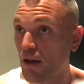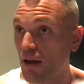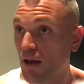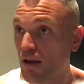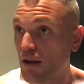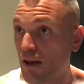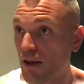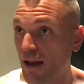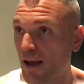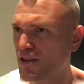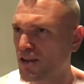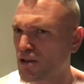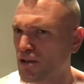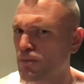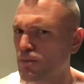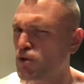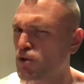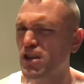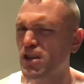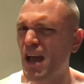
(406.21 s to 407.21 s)
And as
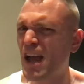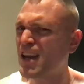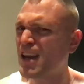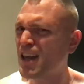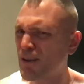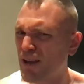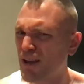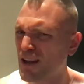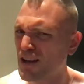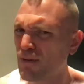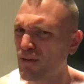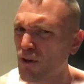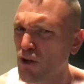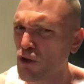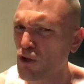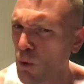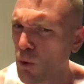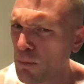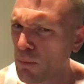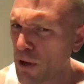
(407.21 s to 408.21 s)
of just any
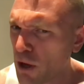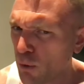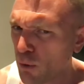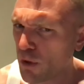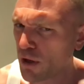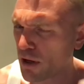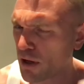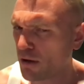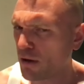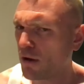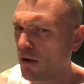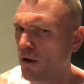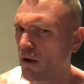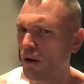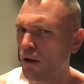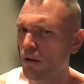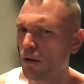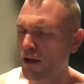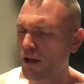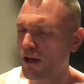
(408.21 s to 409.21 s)
individual period,
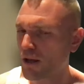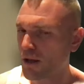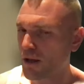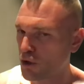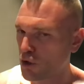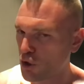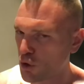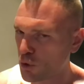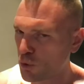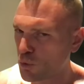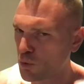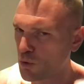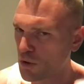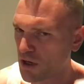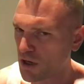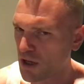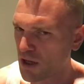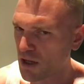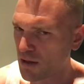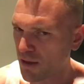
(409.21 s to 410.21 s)
like you
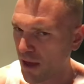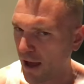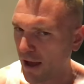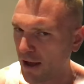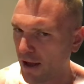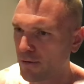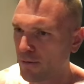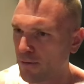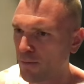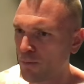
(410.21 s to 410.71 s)
need that.